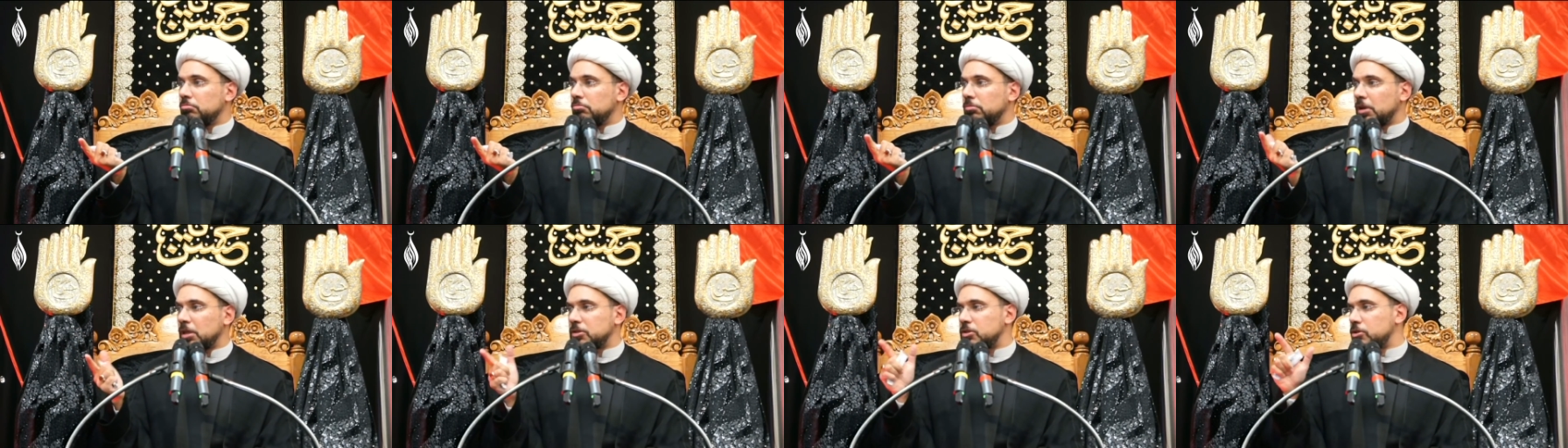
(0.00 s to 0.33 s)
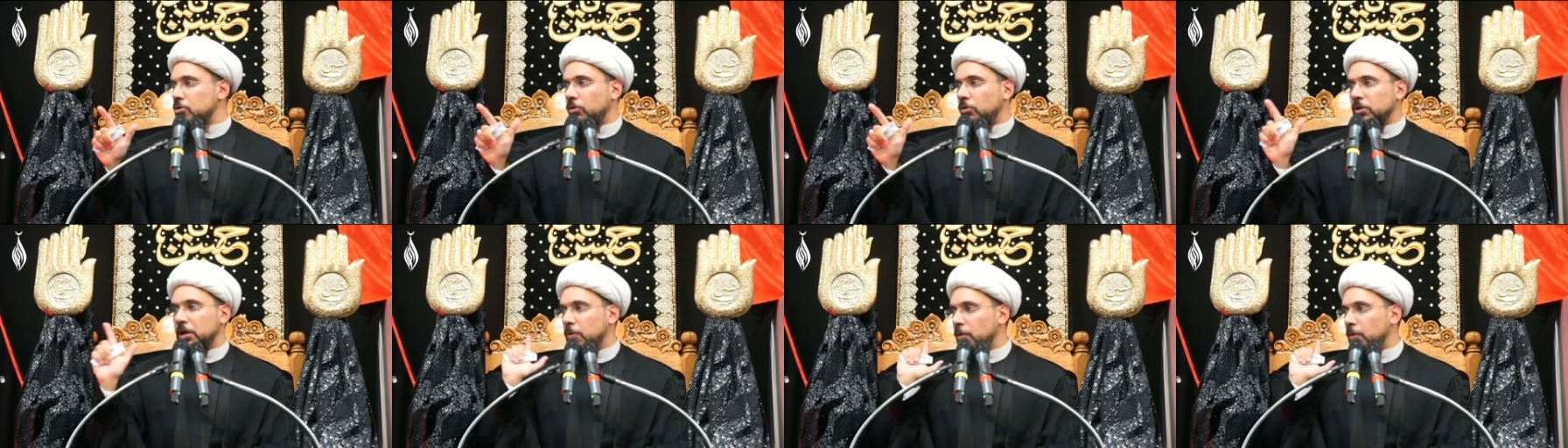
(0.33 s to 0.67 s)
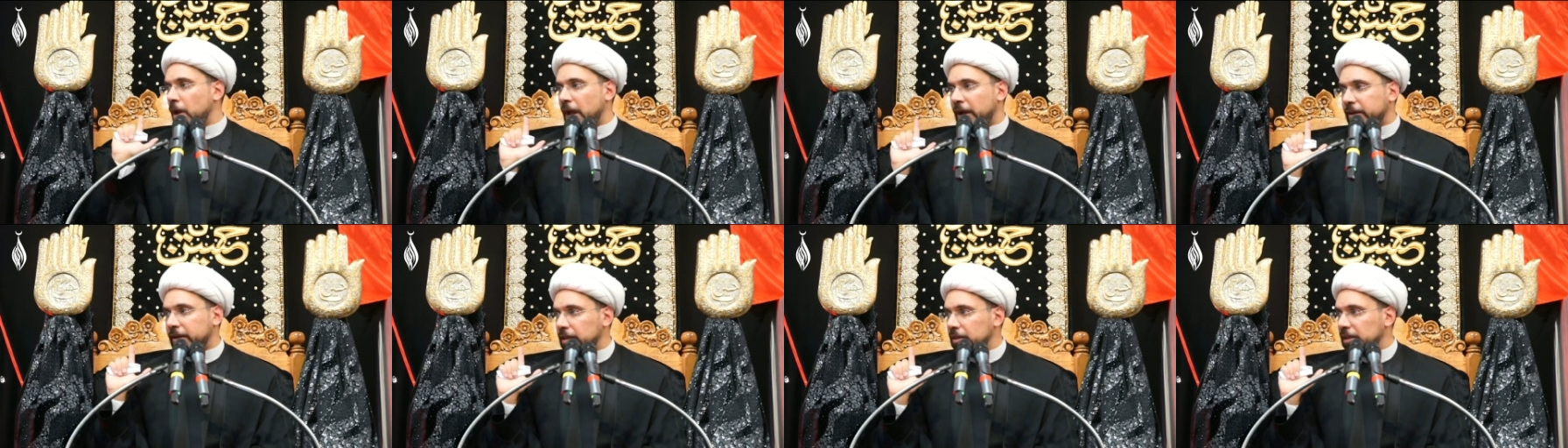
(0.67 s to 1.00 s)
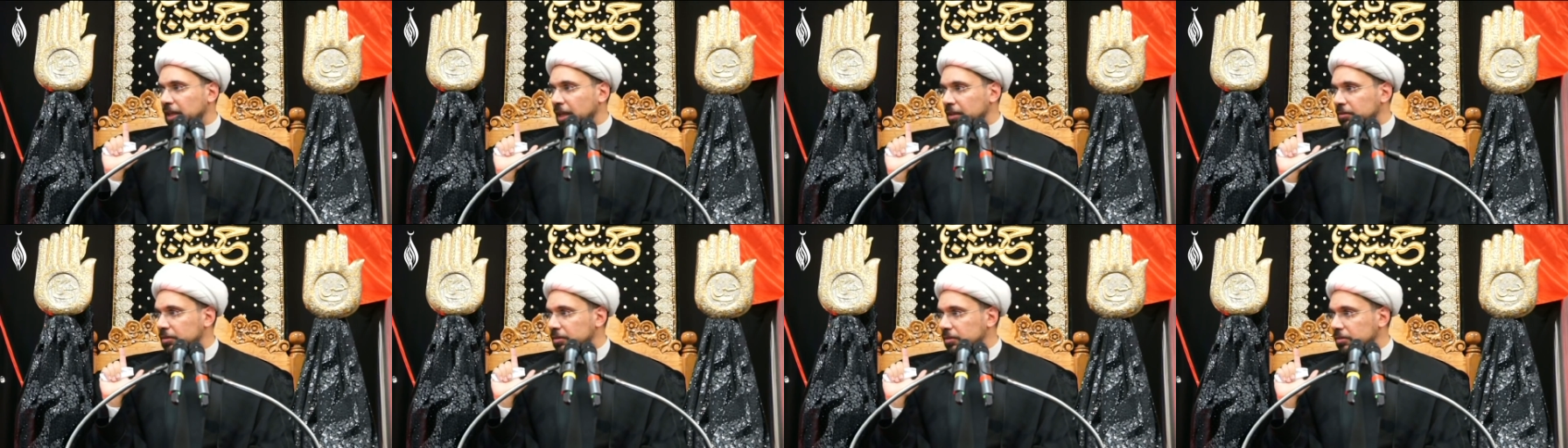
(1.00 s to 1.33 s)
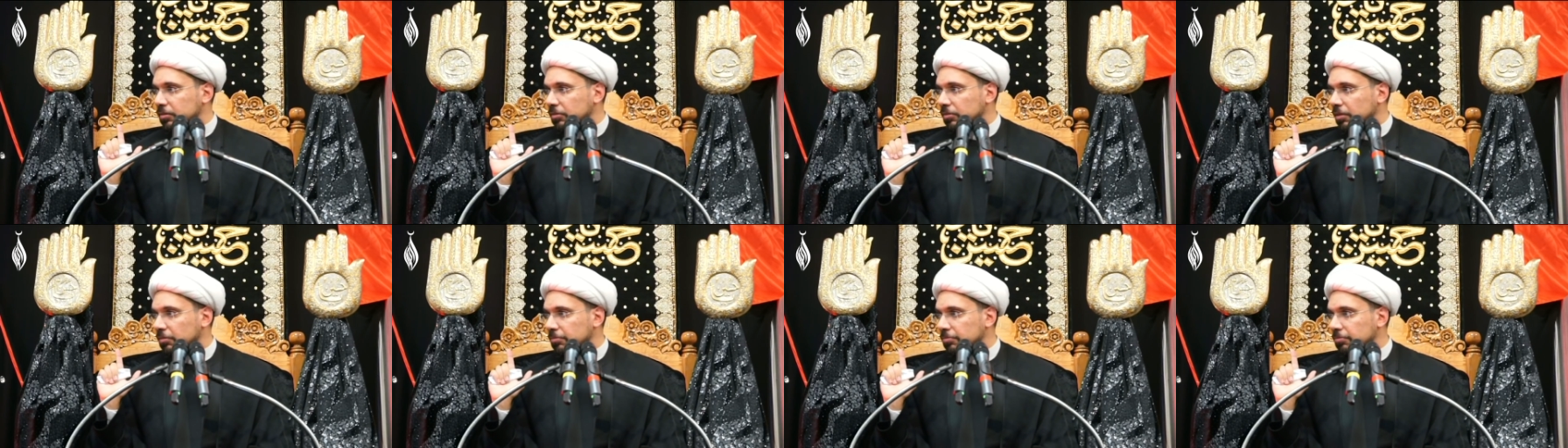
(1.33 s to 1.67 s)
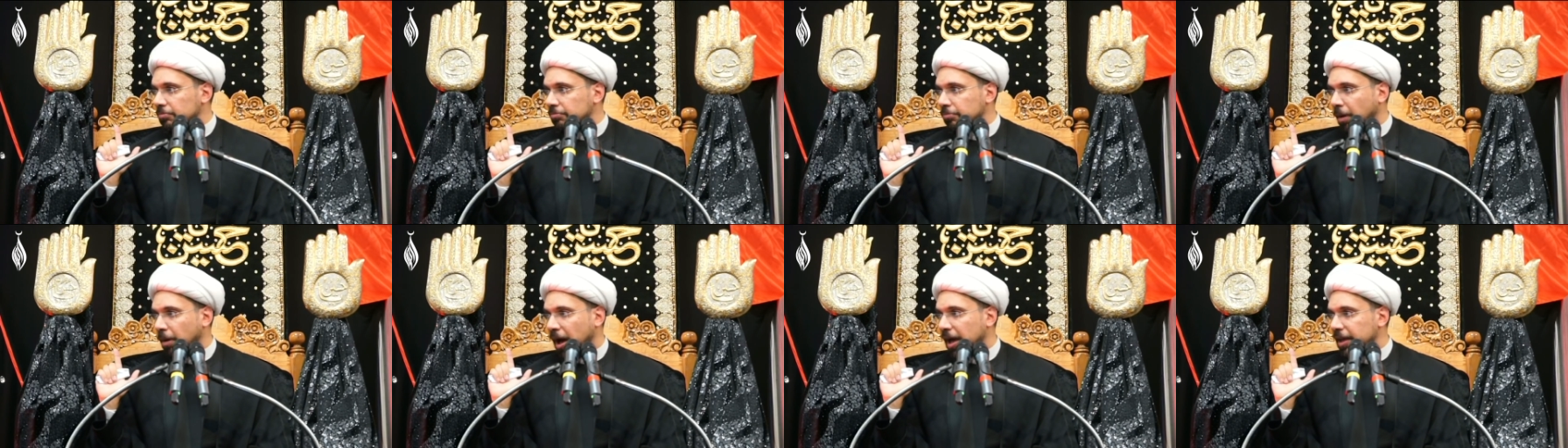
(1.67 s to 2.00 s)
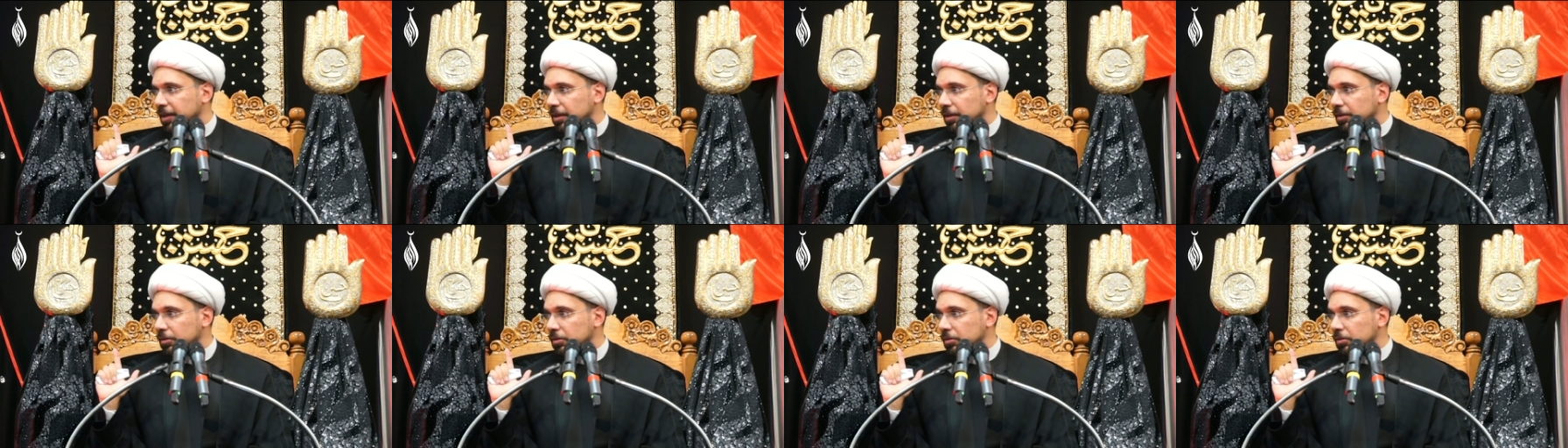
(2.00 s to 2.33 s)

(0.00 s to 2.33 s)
That's the only way I can get by.